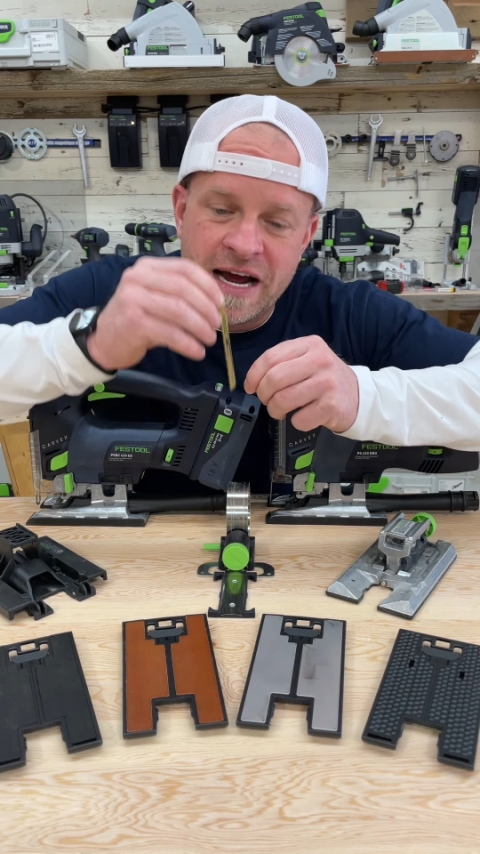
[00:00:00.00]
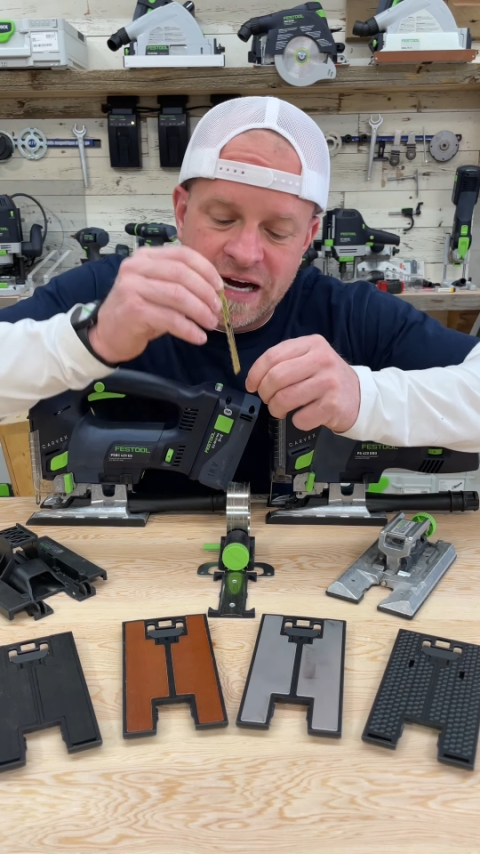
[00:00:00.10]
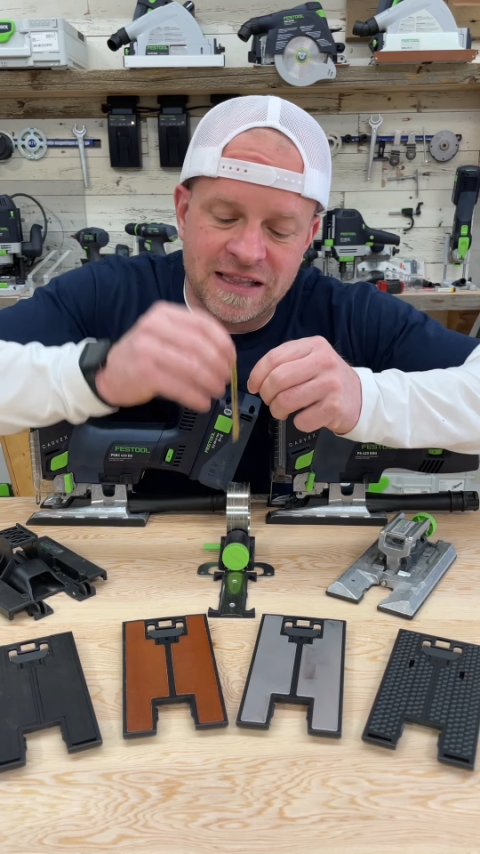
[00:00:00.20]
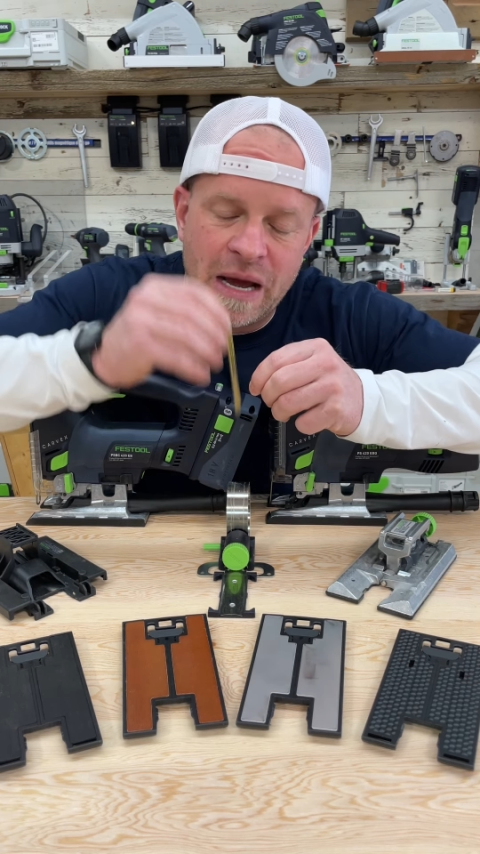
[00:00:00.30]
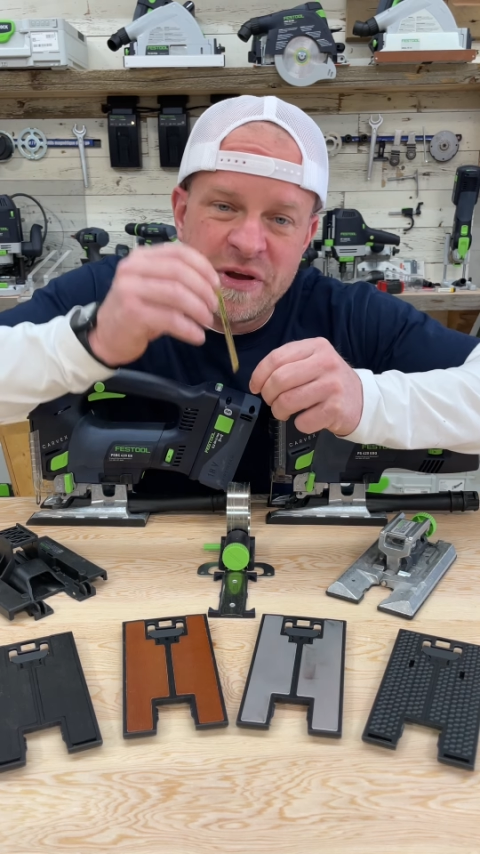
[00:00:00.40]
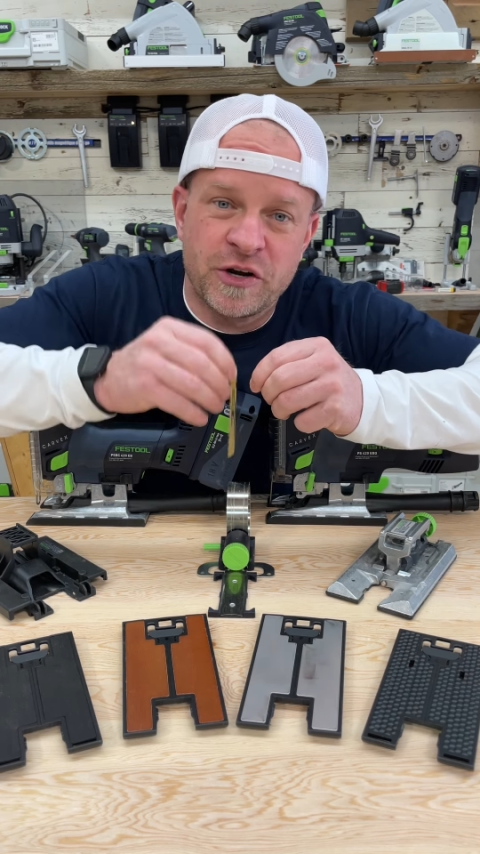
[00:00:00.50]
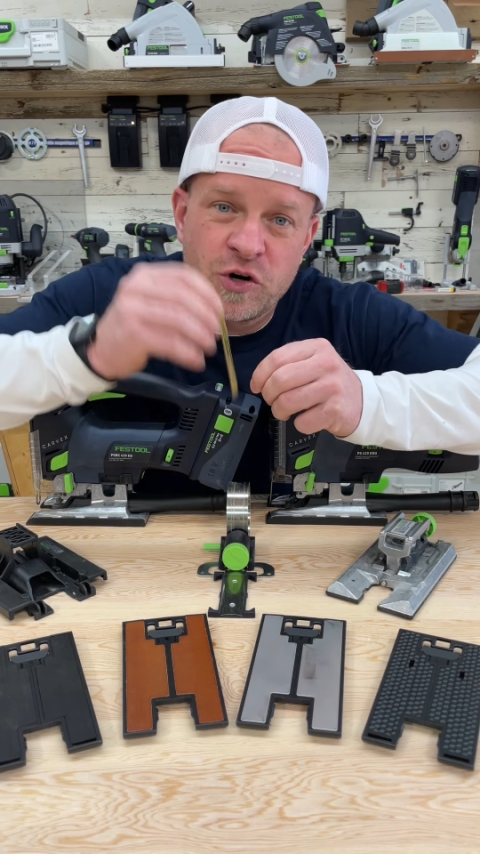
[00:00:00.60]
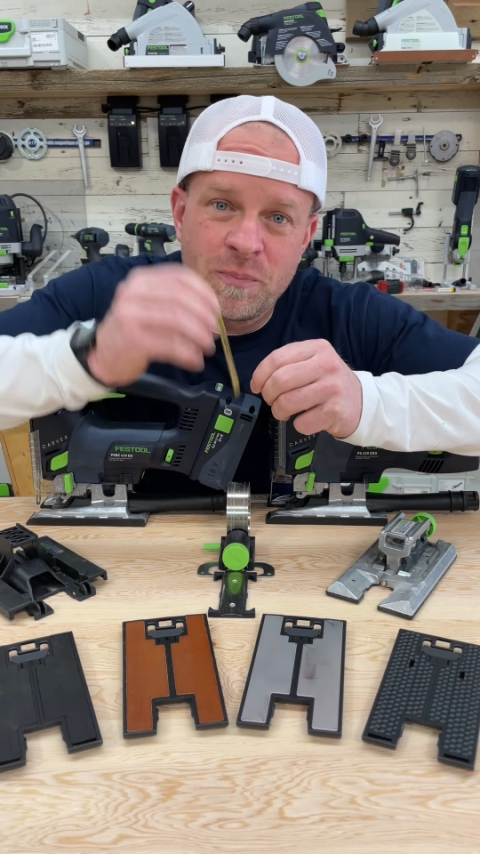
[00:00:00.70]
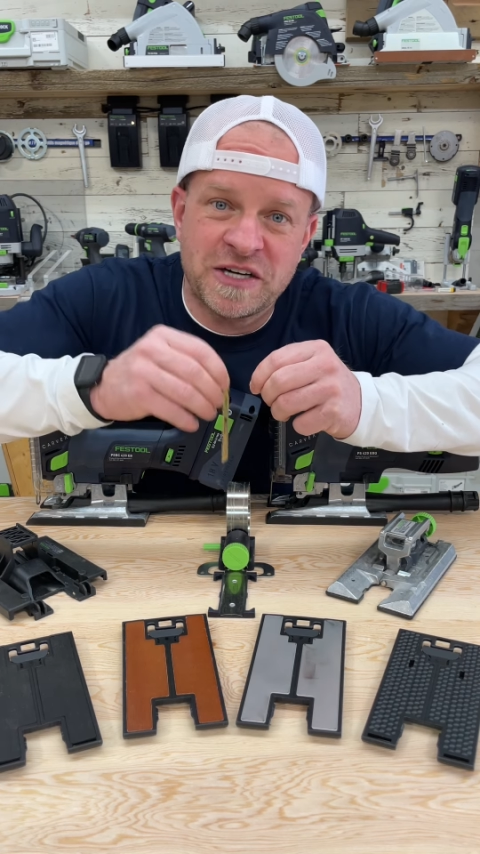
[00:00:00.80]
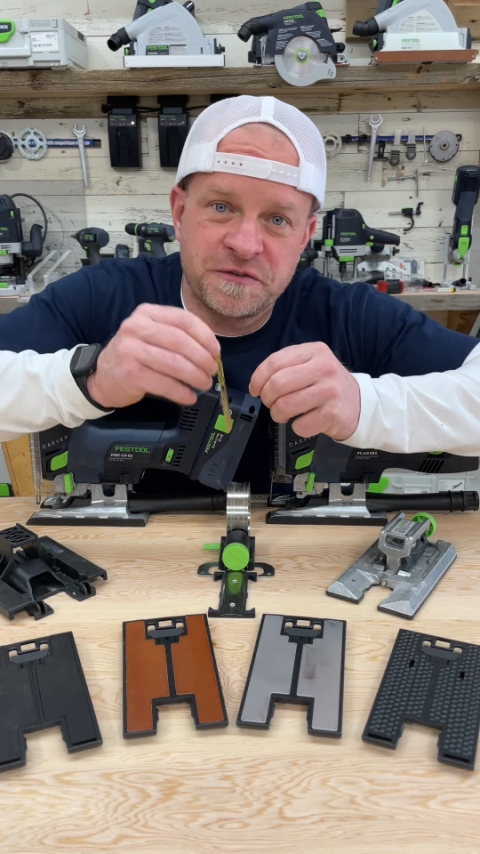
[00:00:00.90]
allowing you to do
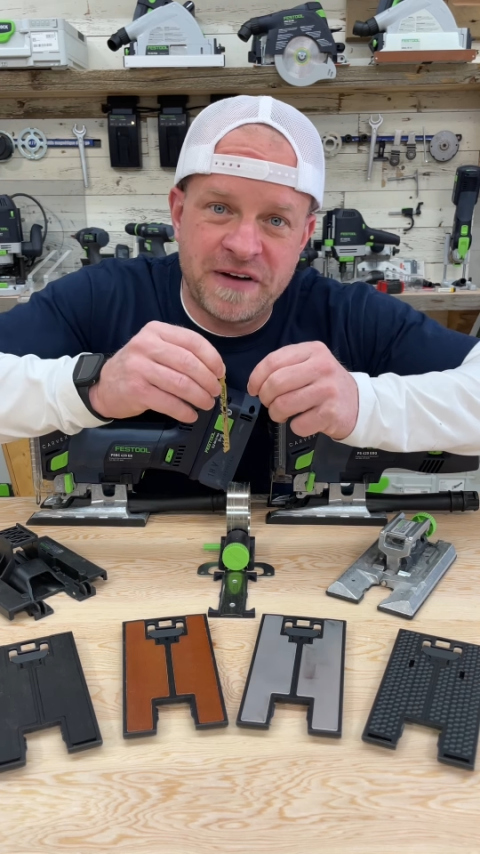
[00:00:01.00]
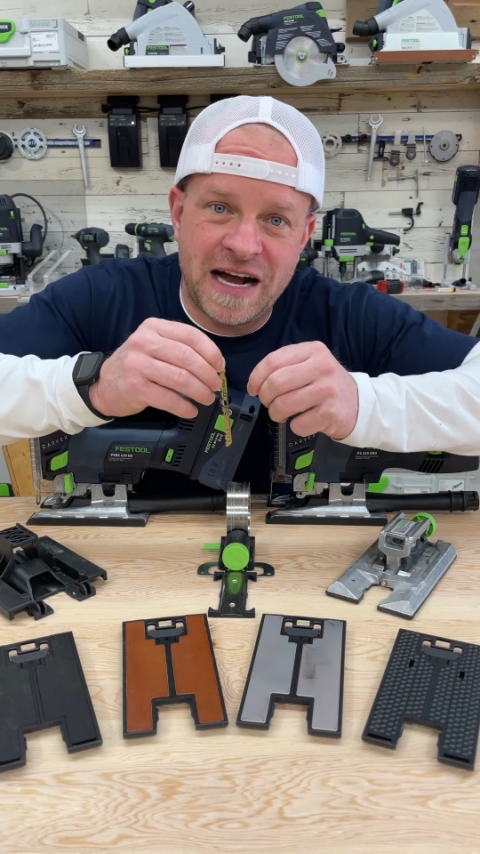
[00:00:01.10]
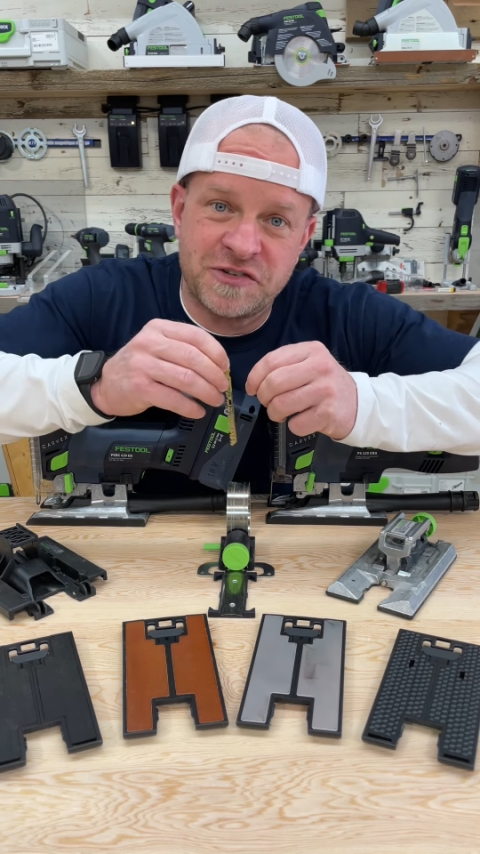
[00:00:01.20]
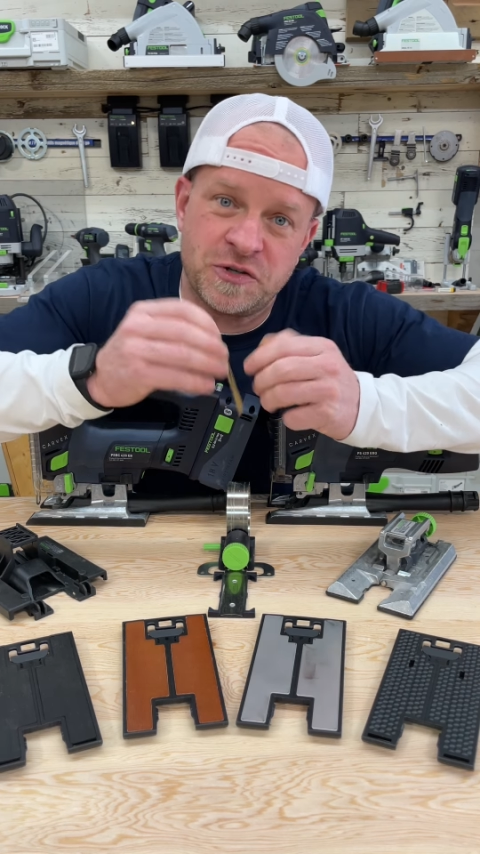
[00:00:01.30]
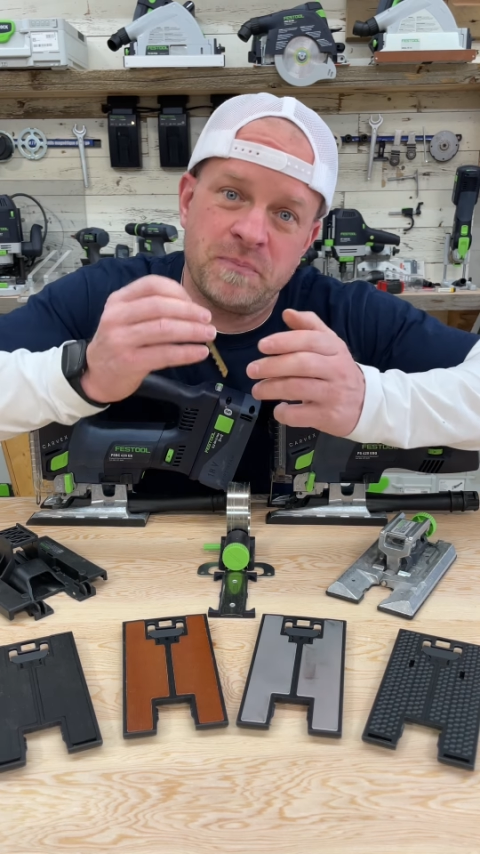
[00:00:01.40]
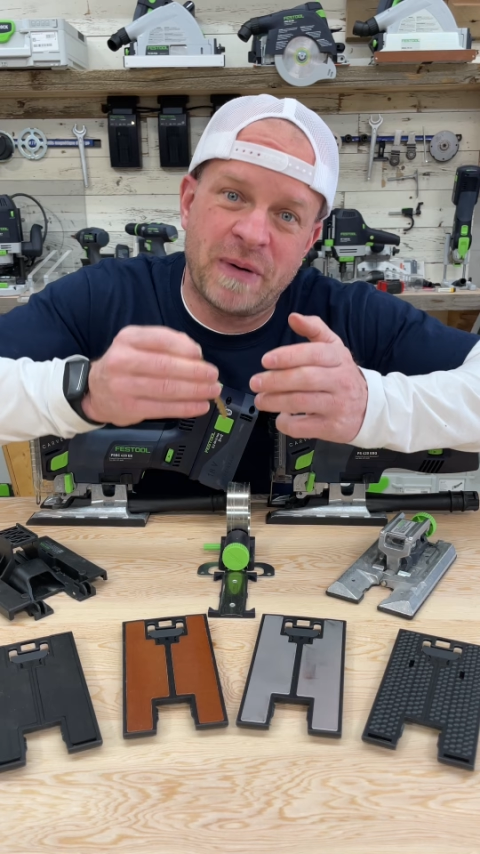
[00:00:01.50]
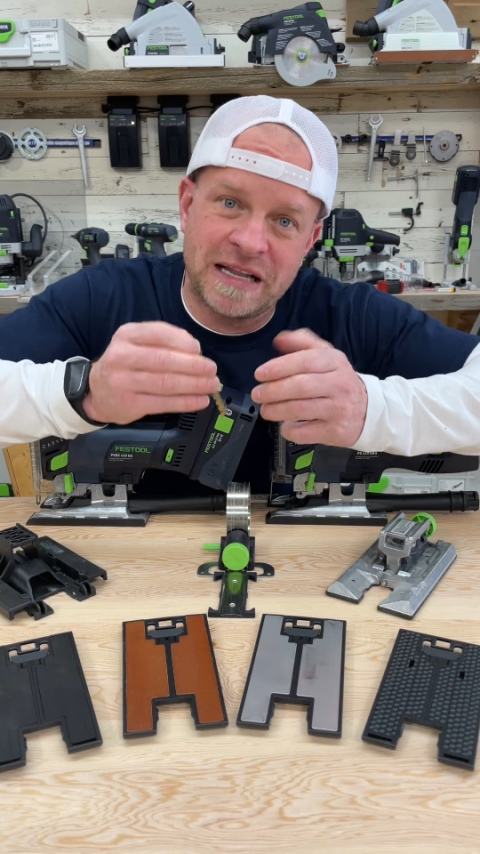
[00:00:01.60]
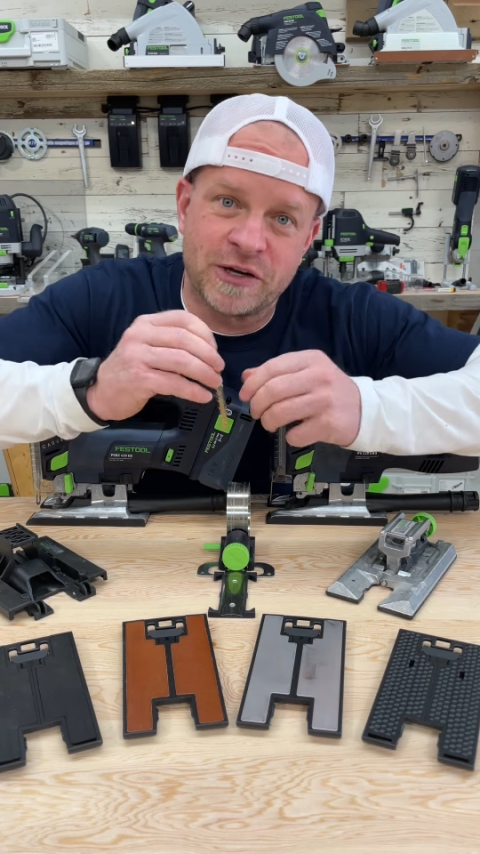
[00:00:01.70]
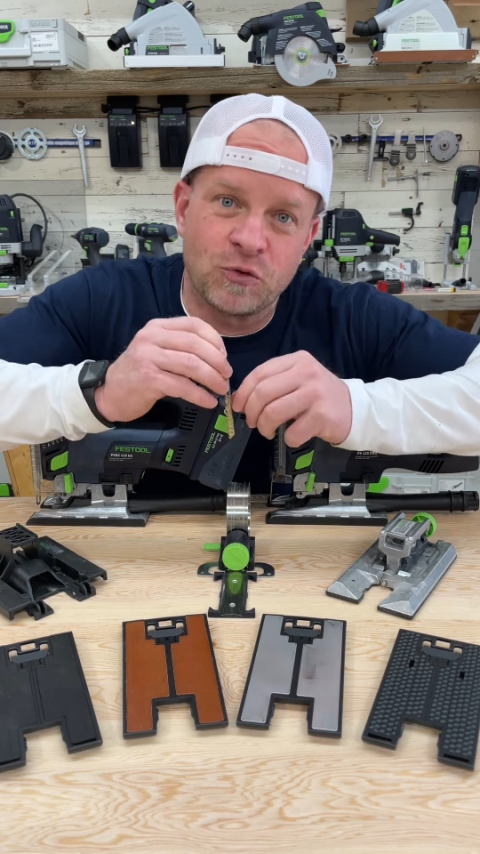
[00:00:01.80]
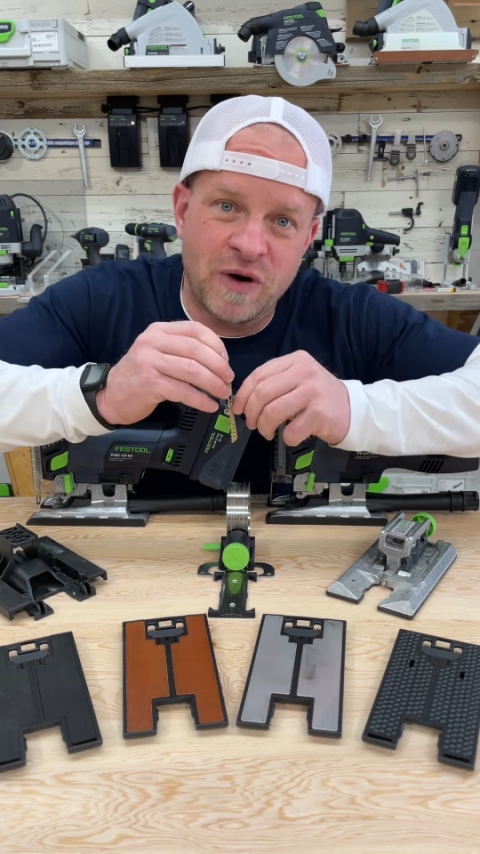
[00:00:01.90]
much faster but a
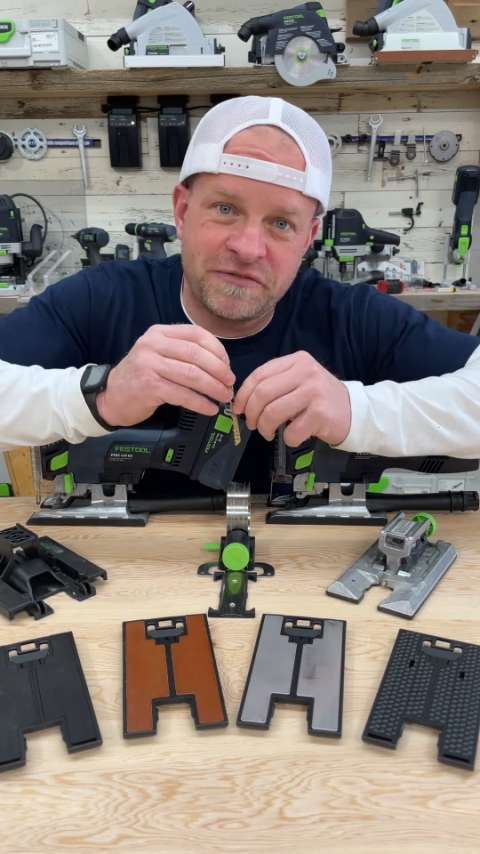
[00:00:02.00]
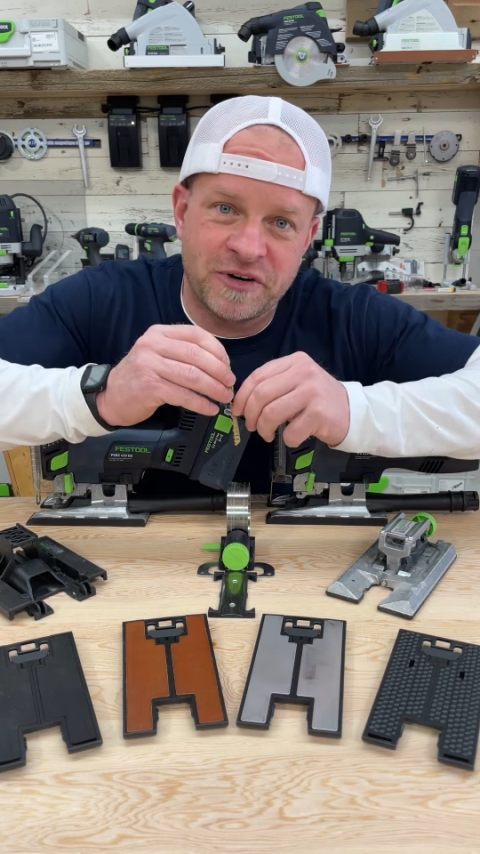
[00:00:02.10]
little rougher